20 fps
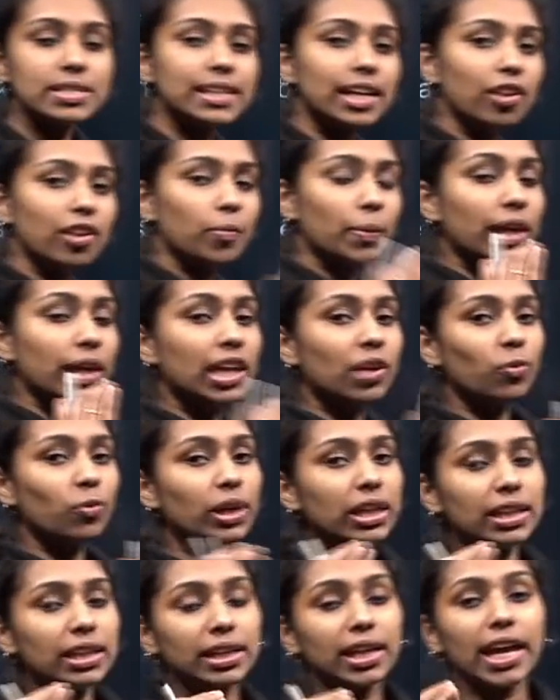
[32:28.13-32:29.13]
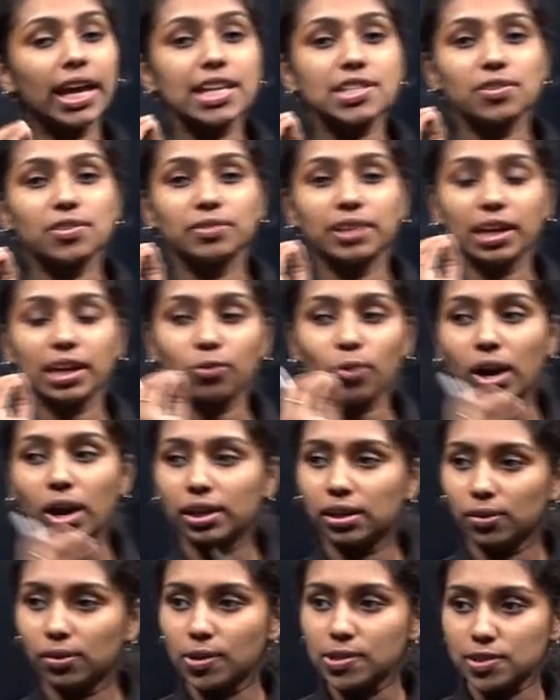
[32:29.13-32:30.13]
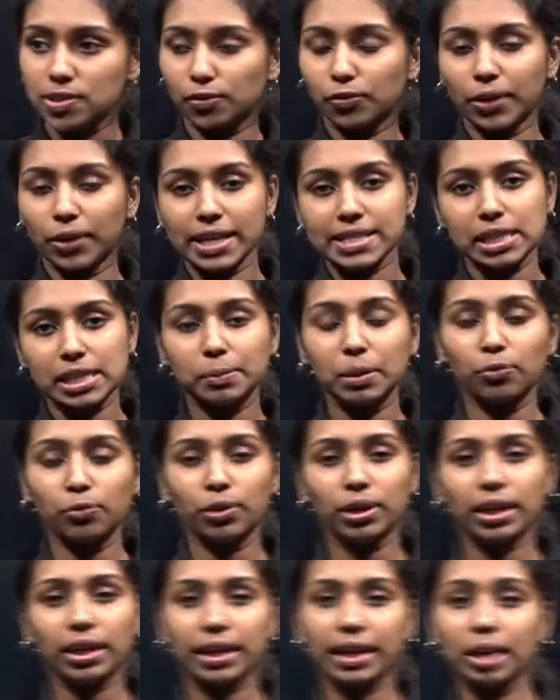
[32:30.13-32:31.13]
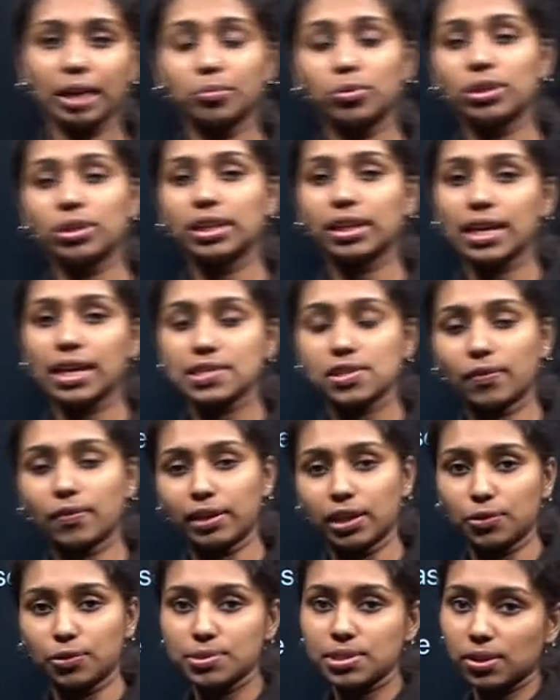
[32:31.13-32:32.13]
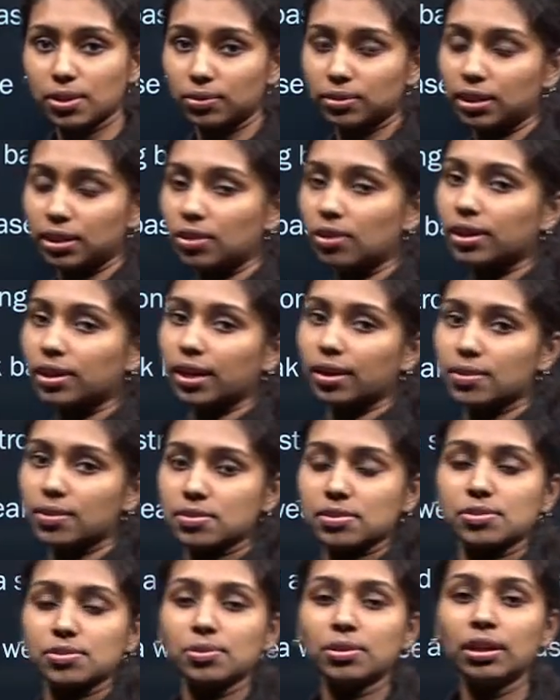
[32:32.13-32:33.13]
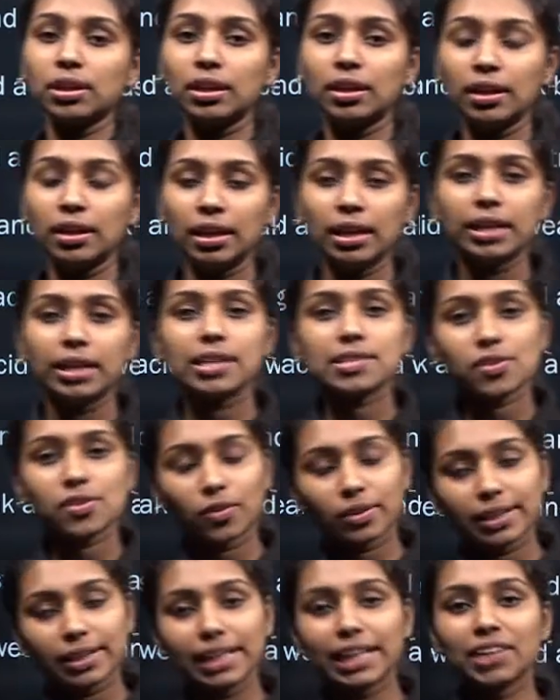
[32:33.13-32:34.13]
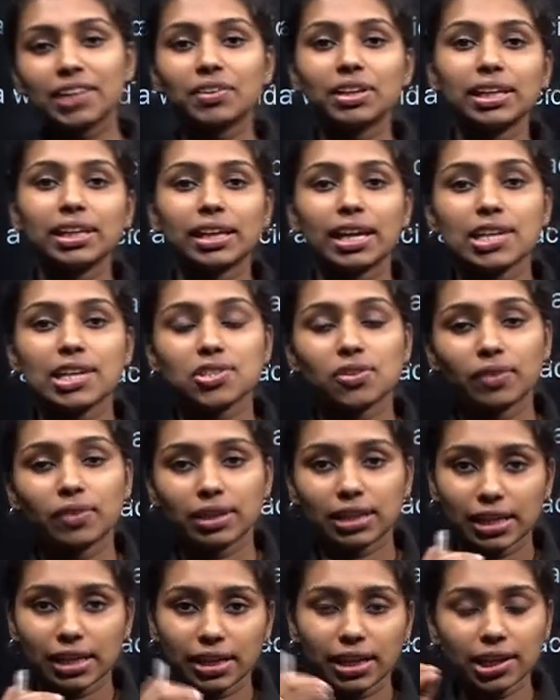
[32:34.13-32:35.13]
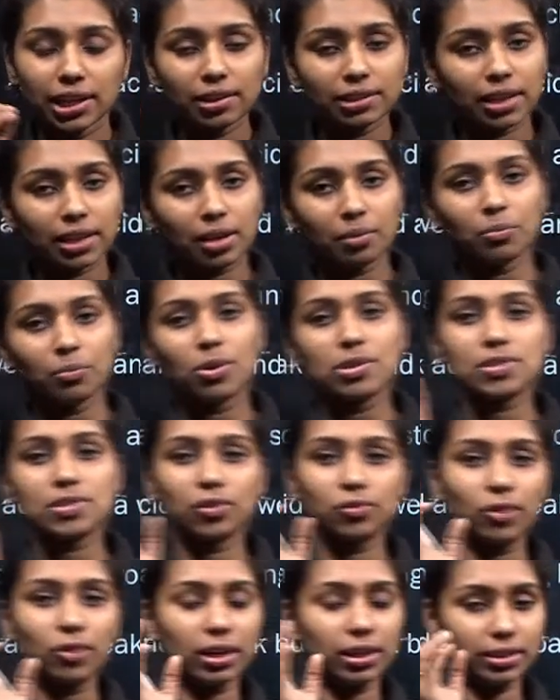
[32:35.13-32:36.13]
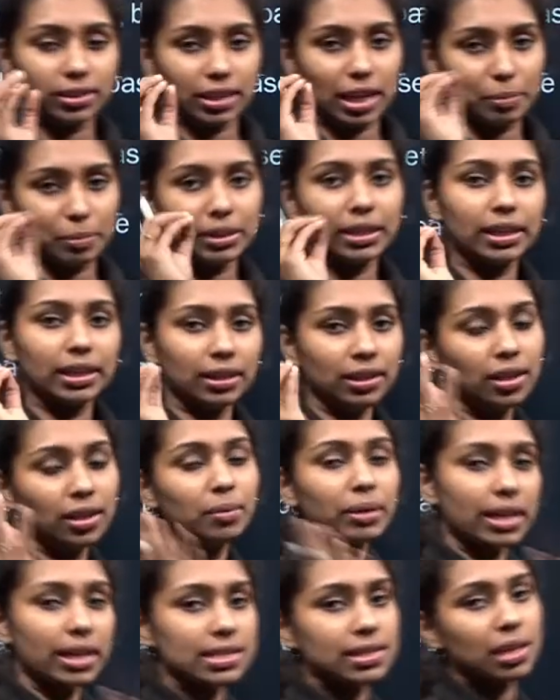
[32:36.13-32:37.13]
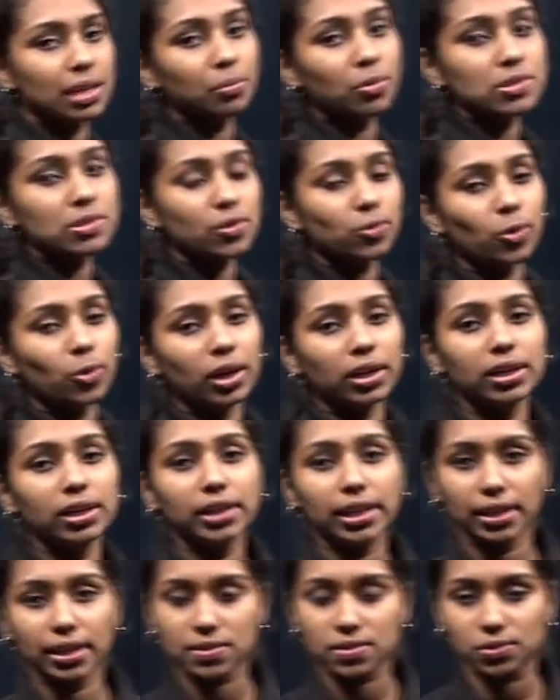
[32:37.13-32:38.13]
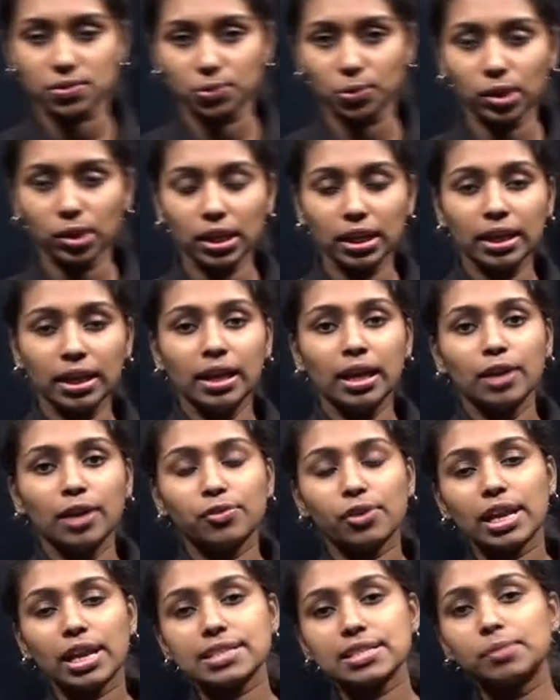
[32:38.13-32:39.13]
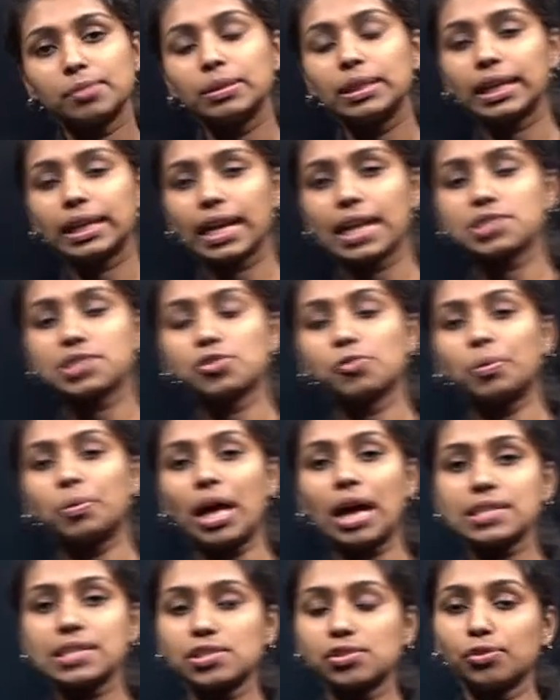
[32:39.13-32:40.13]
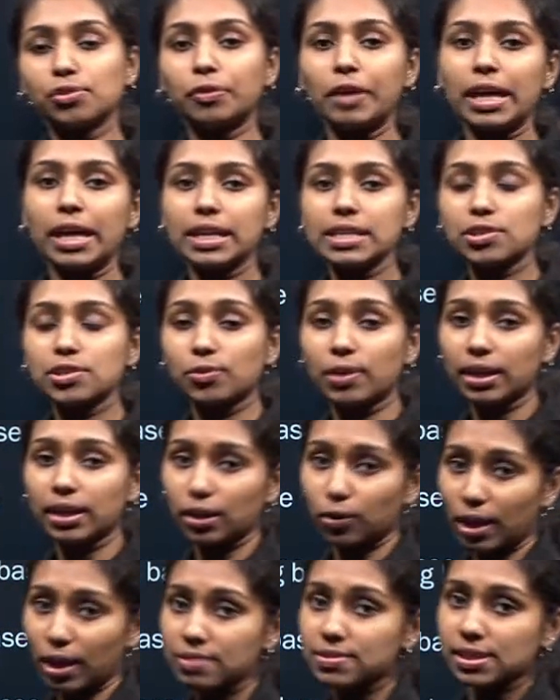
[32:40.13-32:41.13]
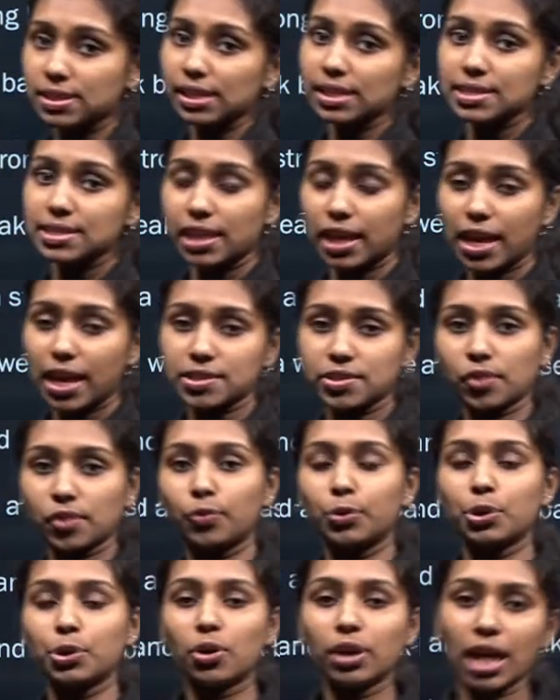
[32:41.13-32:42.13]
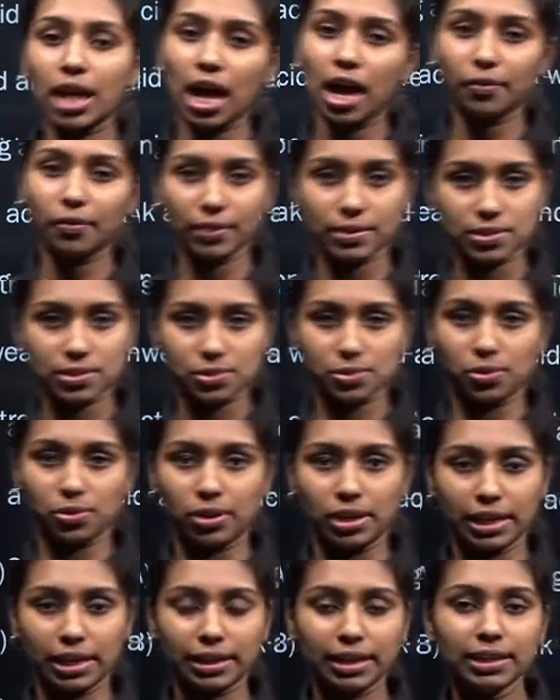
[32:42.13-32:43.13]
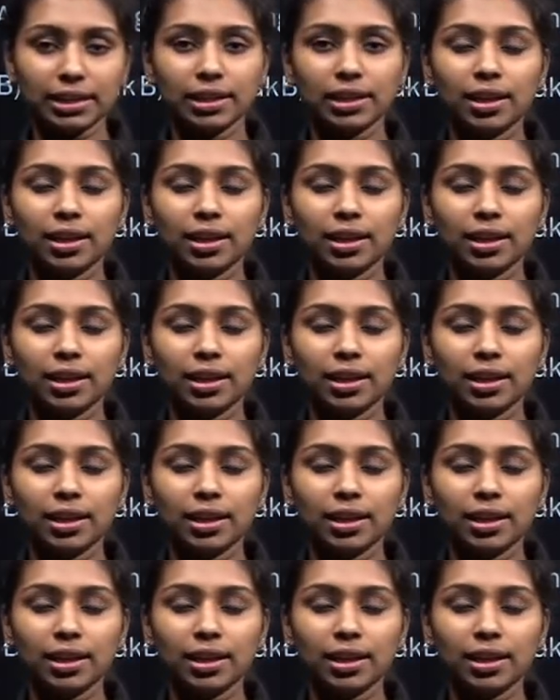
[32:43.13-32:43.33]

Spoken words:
they will be given in the case of their water also. For example, if you are taking about the case of Na2CO3.10H2O, is already given in the case of it contain 10 moles of 10 moles of water, 10 H2O. For example, in the case of plaster of Paris, you have seen CaSO4.half H2O only, right?